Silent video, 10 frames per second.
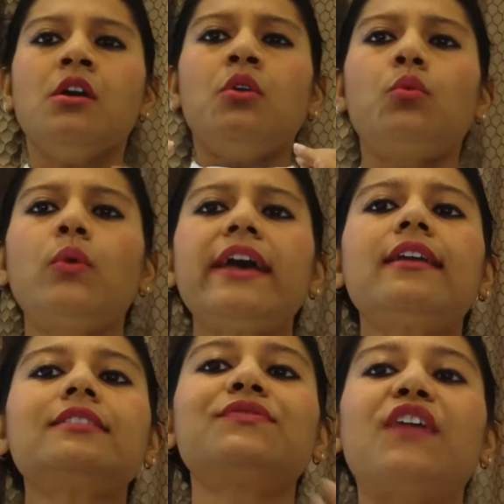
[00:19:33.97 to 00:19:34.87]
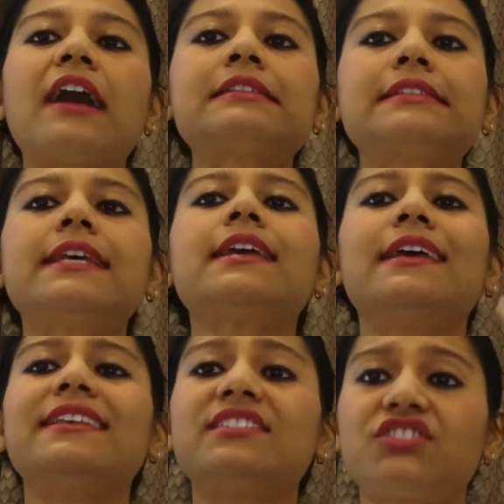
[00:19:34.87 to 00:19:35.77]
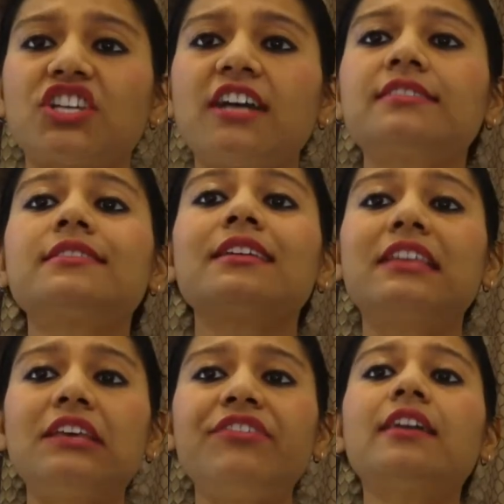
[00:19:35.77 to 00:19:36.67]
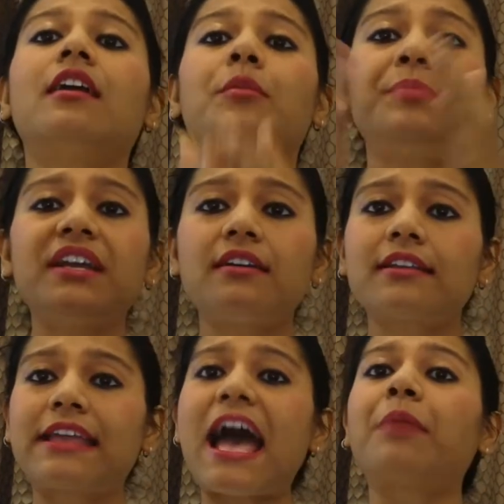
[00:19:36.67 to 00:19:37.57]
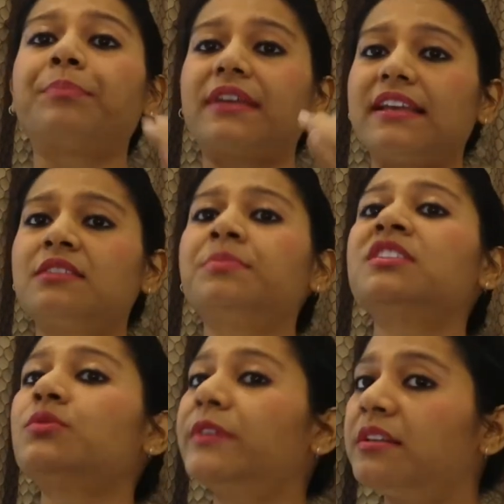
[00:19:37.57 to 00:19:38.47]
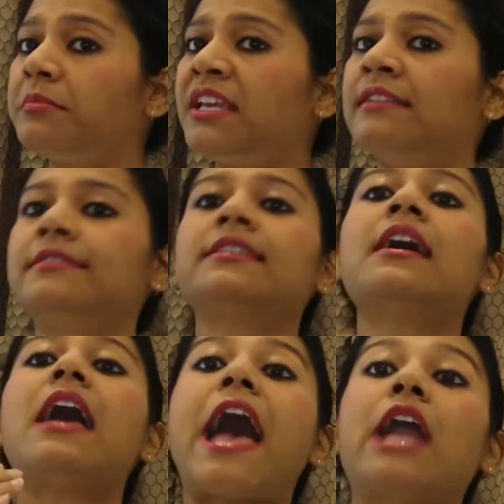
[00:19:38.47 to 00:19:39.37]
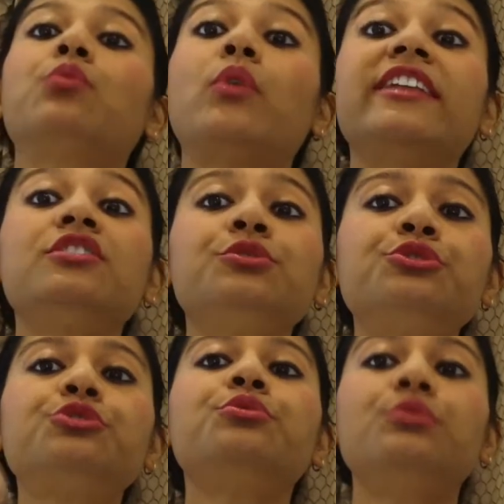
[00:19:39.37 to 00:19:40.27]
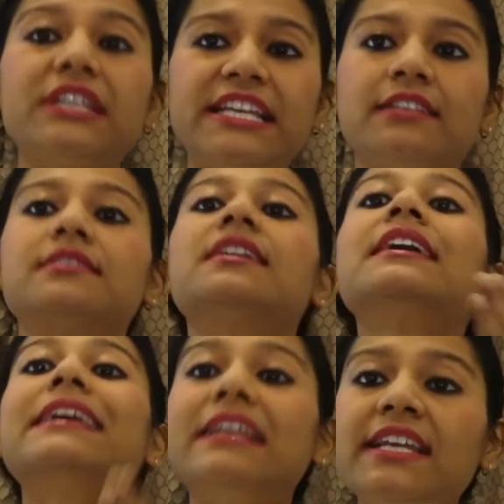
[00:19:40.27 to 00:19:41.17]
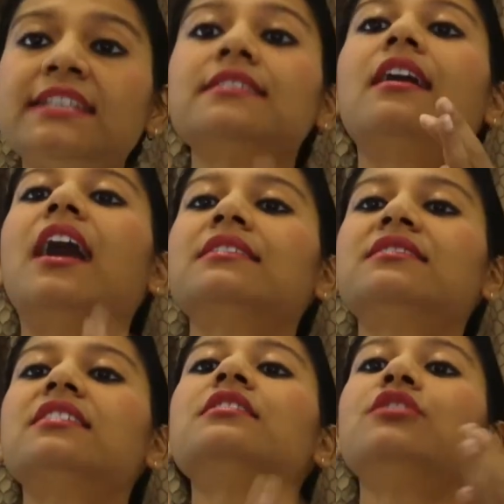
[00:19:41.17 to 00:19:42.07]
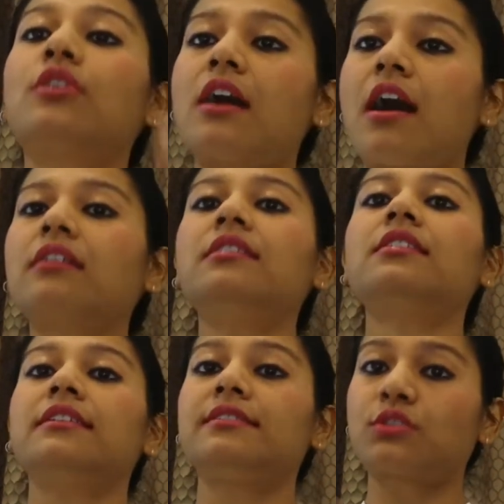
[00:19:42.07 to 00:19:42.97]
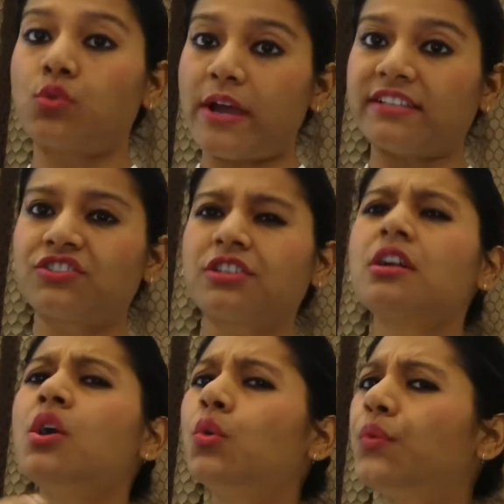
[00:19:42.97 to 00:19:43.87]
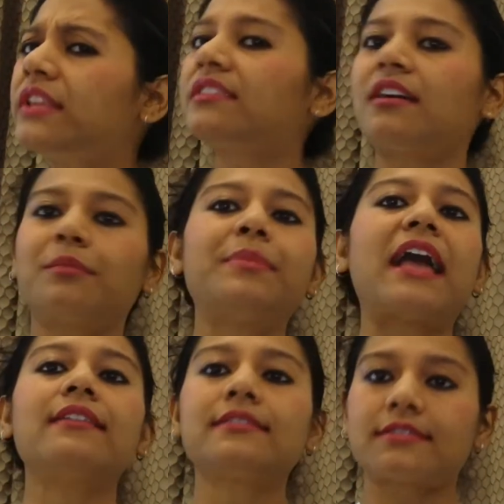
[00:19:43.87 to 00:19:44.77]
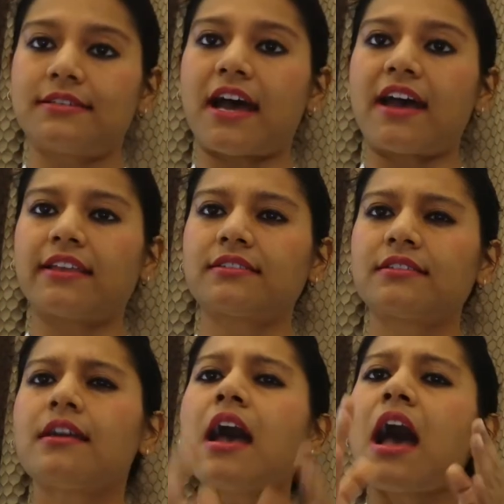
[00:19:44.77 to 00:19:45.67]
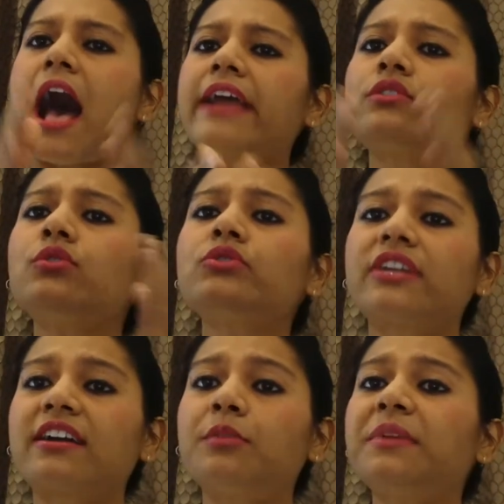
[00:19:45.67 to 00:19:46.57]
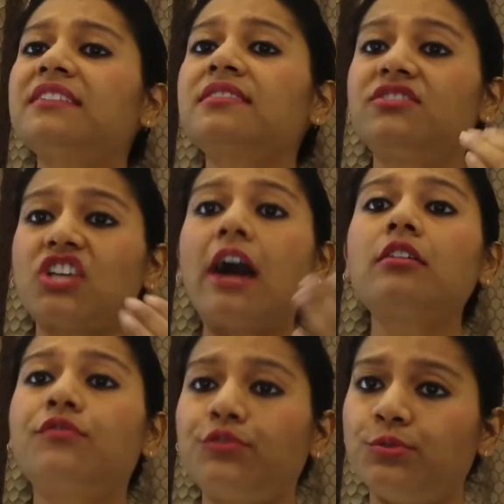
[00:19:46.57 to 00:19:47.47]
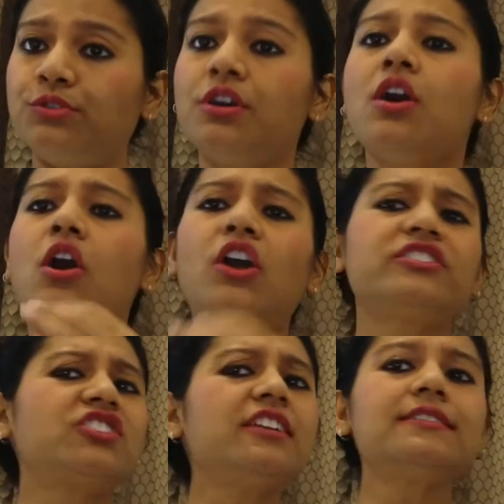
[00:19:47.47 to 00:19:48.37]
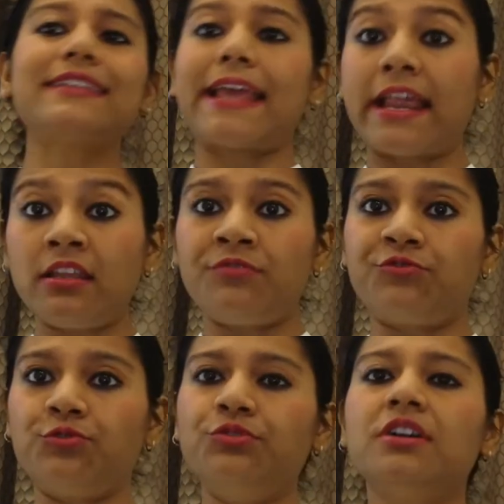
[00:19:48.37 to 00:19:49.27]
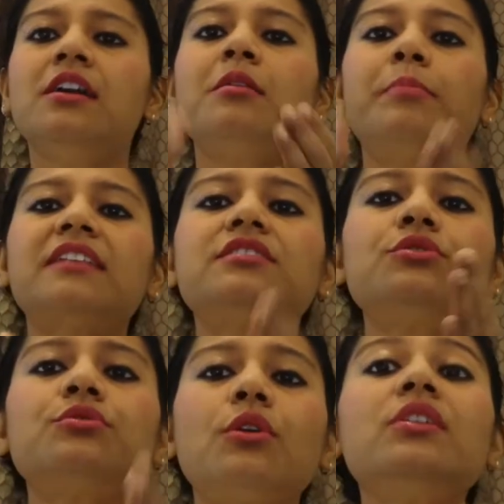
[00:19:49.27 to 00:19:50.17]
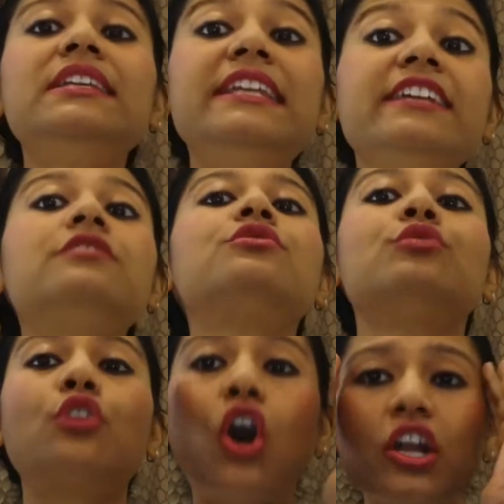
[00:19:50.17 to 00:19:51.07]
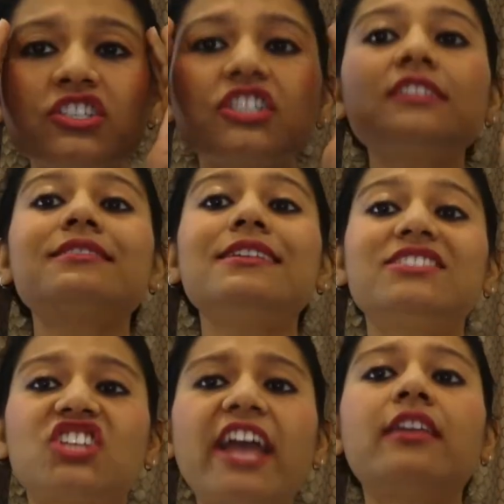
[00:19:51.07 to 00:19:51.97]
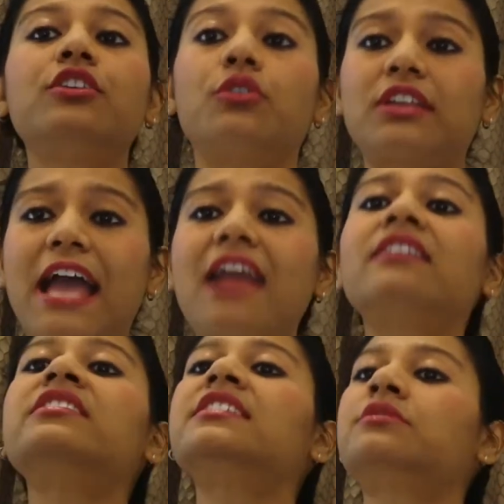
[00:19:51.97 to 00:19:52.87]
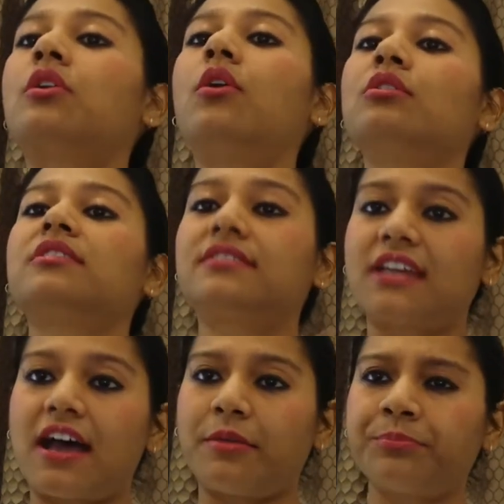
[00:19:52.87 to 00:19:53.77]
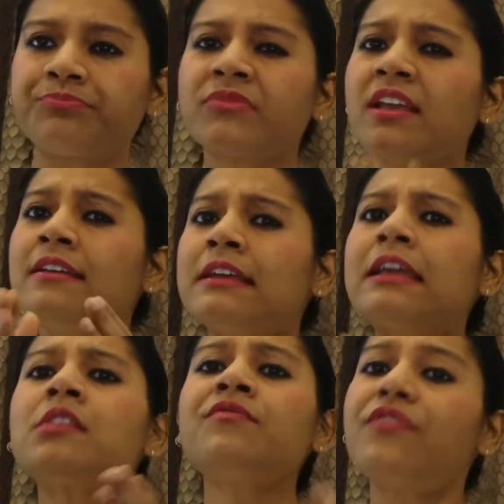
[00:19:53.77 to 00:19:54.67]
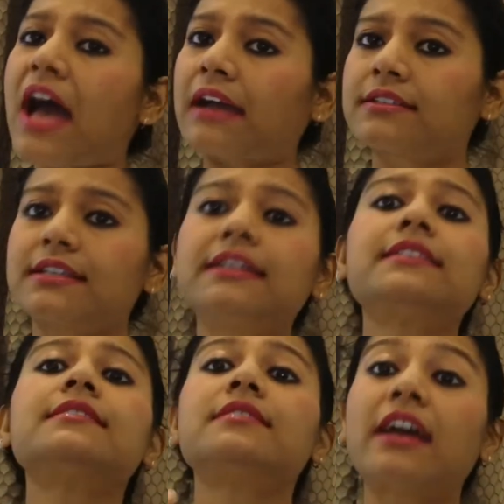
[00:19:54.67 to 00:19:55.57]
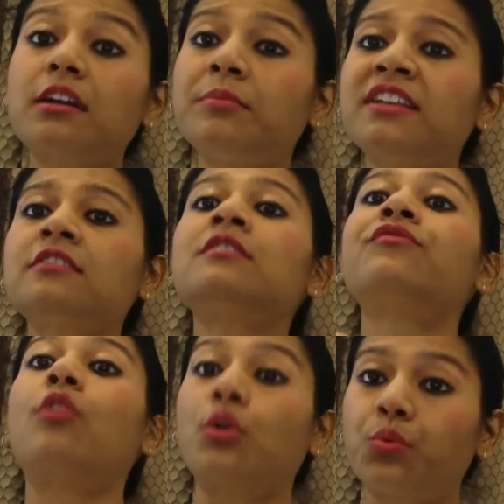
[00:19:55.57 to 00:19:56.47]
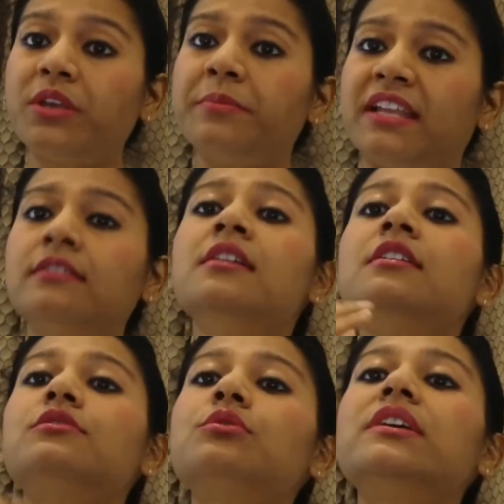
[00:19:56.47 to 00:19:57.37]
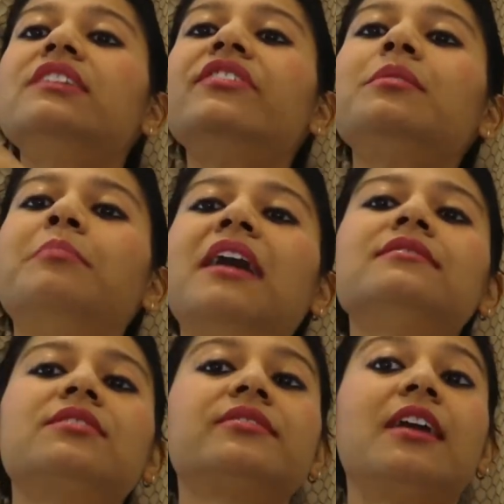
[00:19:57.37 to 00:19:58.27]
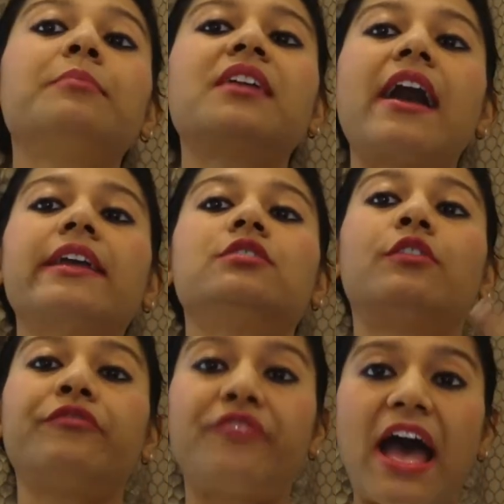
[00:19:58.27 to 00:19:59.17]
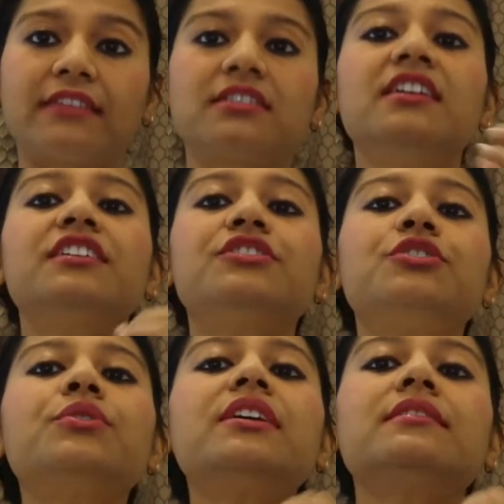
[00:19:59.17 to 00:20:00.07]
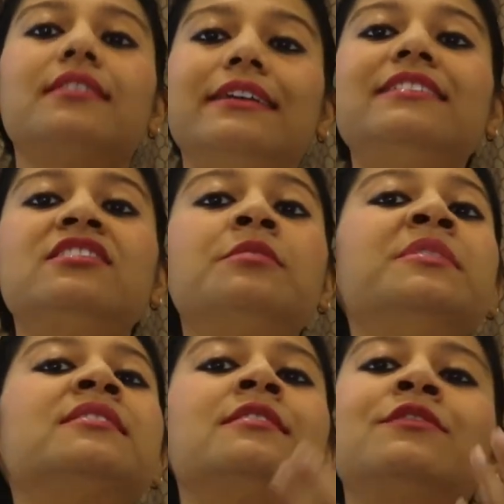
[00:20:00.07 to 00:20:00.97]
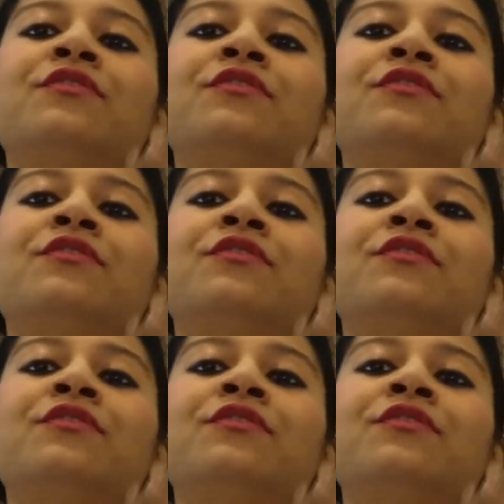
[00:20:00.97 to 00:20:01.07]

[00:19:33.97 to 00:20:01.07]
Whereas fasting is just giving a bigger gap in between meals, and when you do eat, eat until your hunger is quenched with a balanced diet. I don't recommend junk food or just any food, but you don't need to consciously check your calories all the time. In fact, it is recommended for women to even munch some kind of fat during the intermittent